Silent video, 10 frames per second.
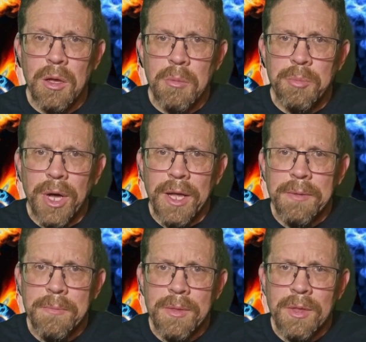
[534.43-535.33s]

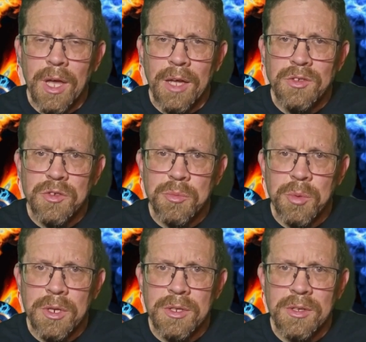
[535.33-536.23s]
But I just
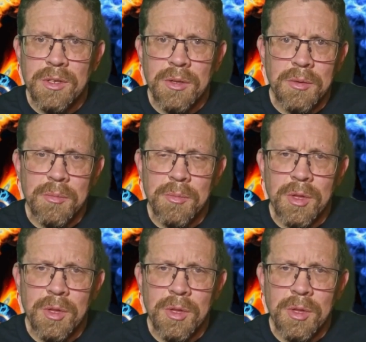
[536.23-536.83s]
want to